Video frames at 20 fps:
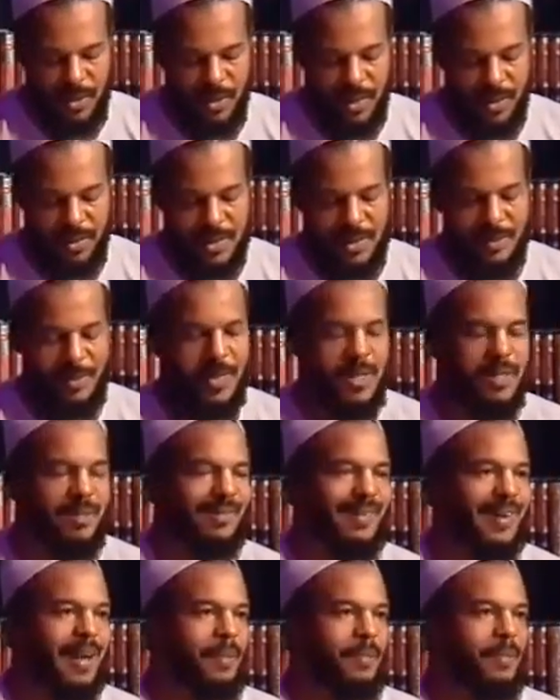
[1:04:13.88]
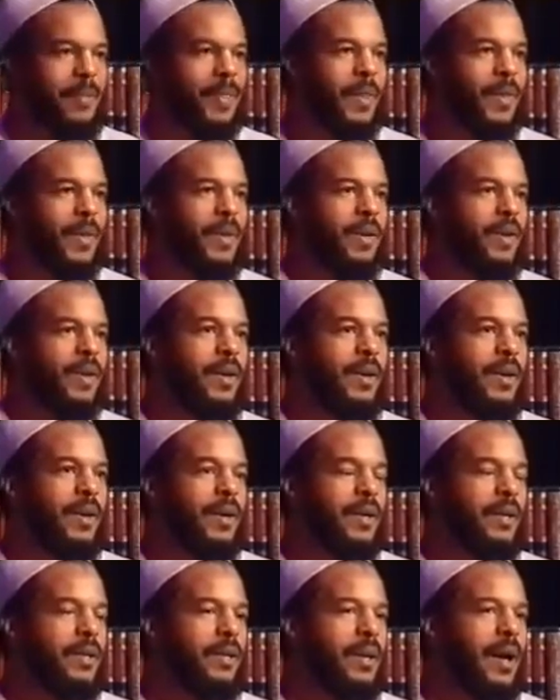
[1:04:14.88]
They accepted Islam,
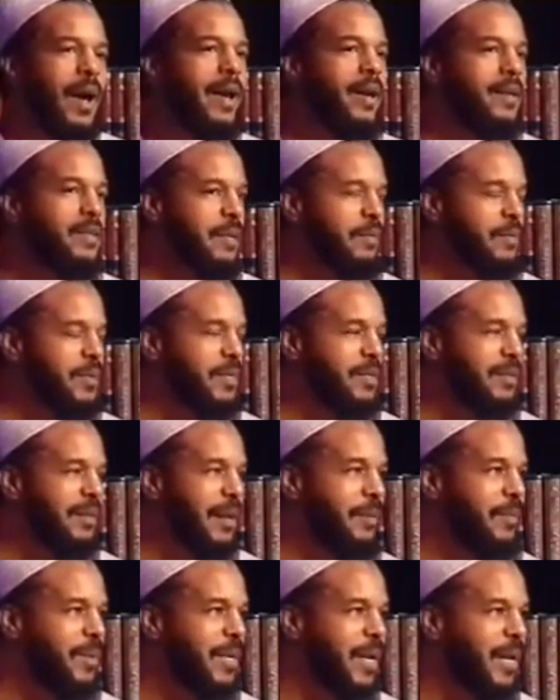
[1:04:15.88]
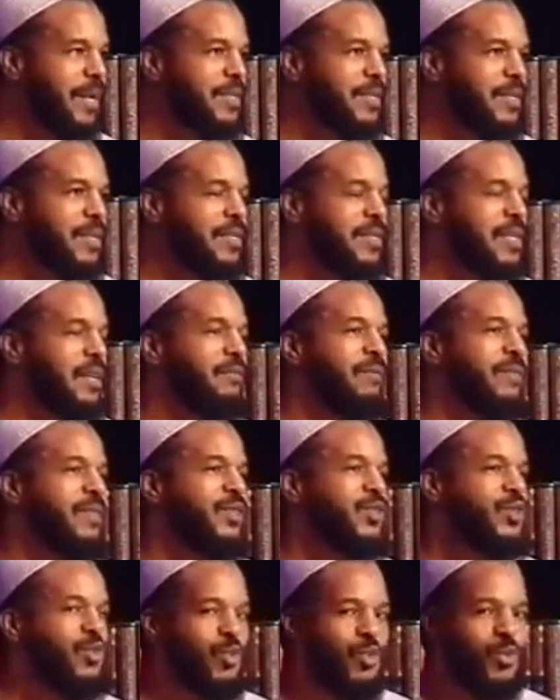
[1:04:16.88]
and I accepted Islam in
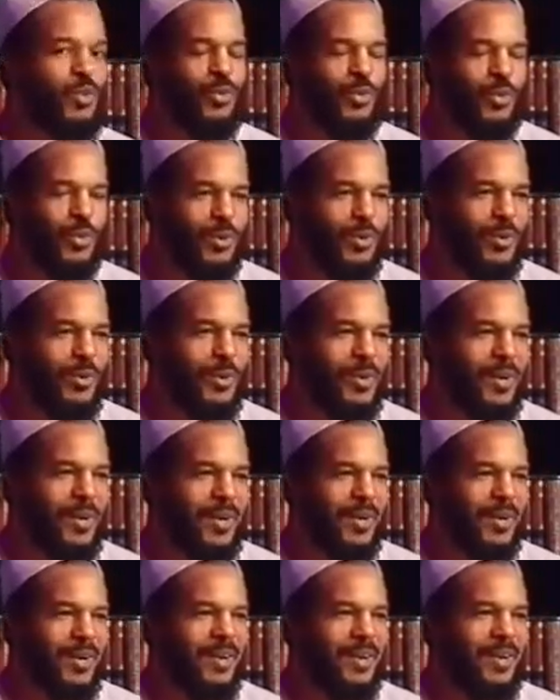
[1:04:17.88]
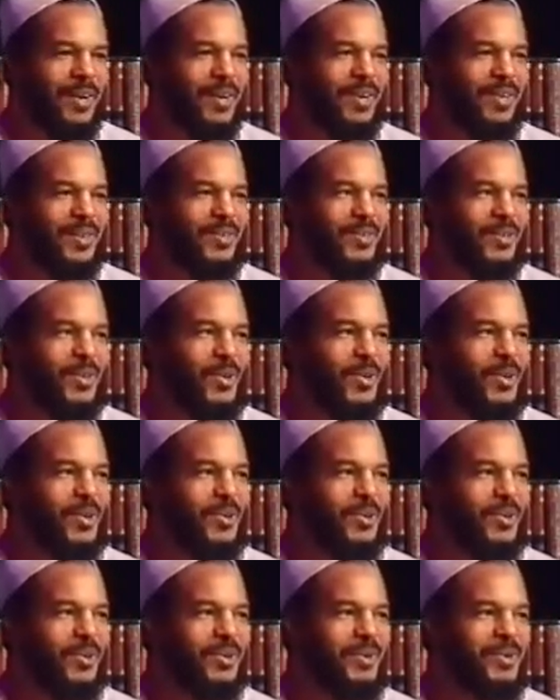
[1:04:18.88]
1972.
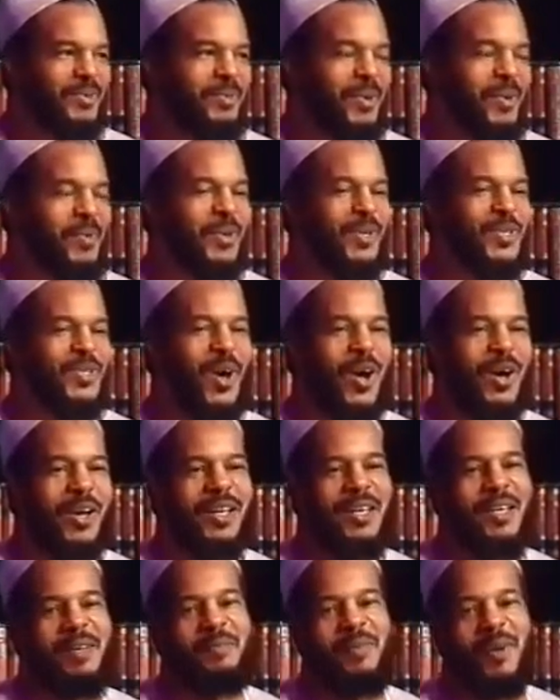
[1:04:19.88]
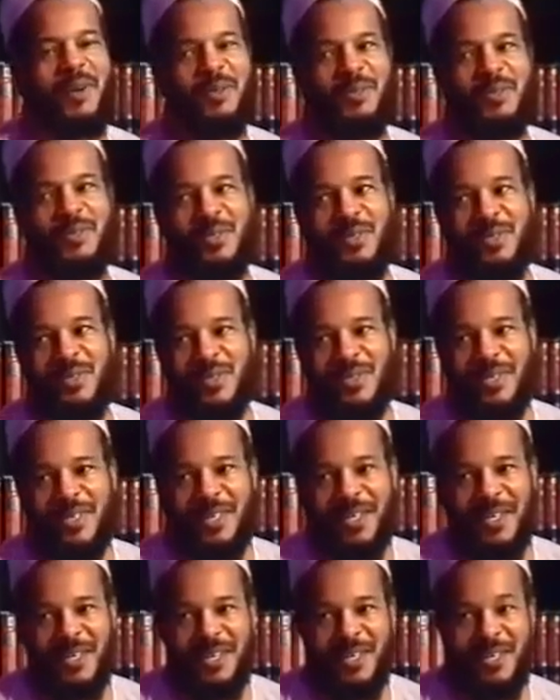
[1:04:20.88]
So what we're talking about is
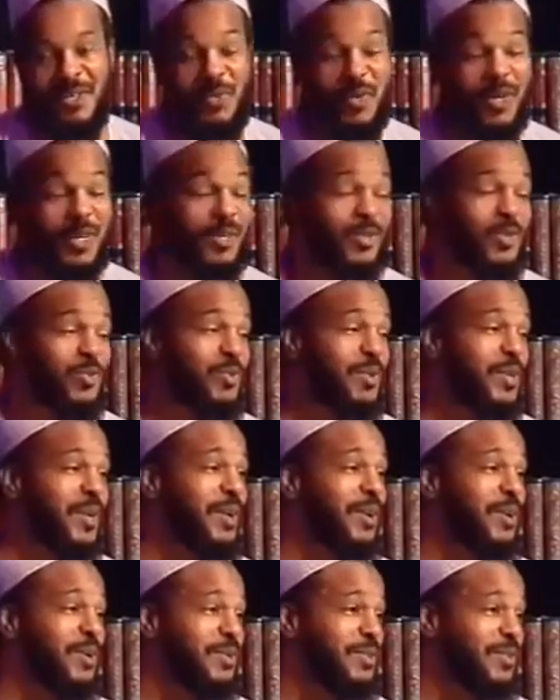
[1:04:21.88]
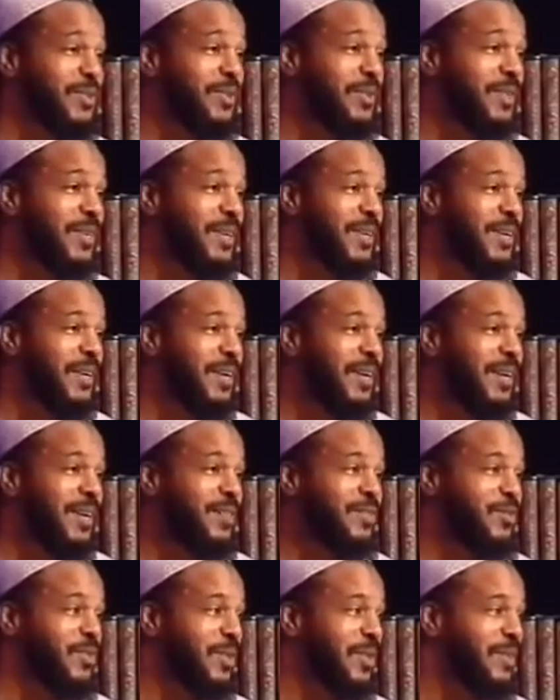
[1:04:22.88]
22 years.
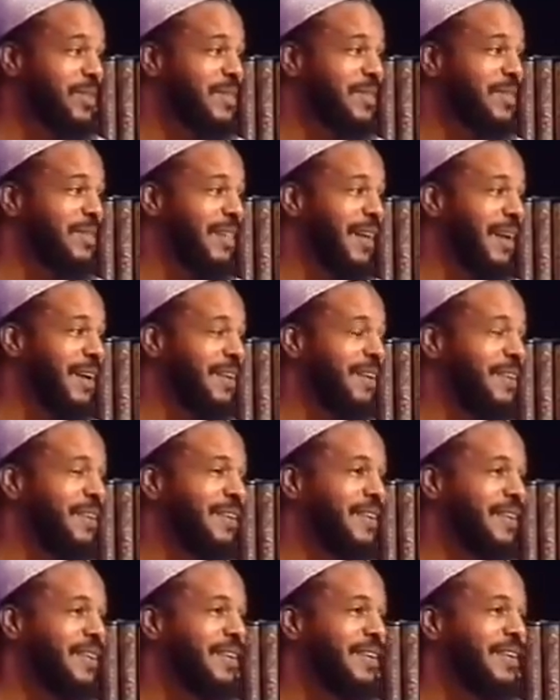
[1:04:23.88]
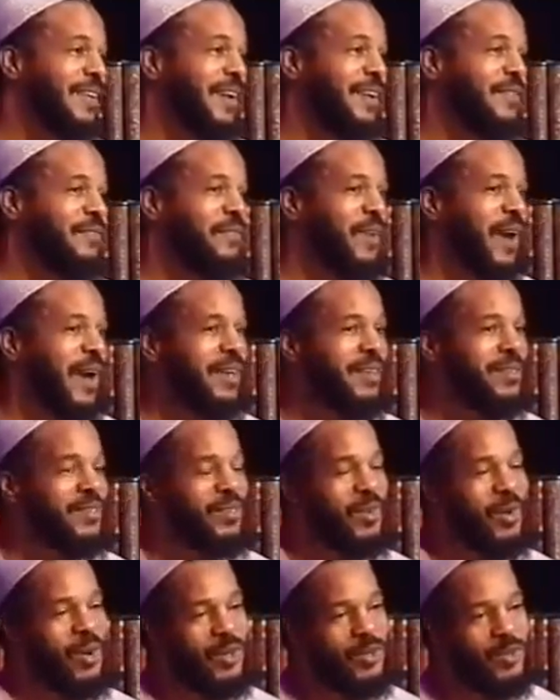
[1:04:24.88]
And so this is like
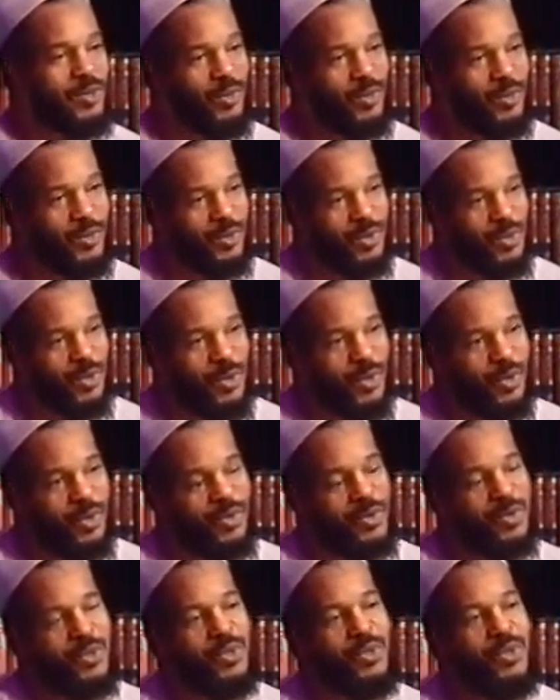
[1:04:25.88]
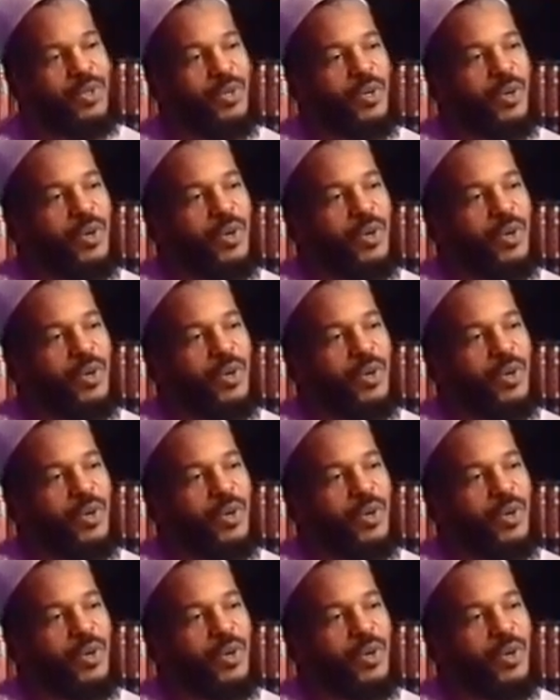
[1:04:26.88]
advice also to those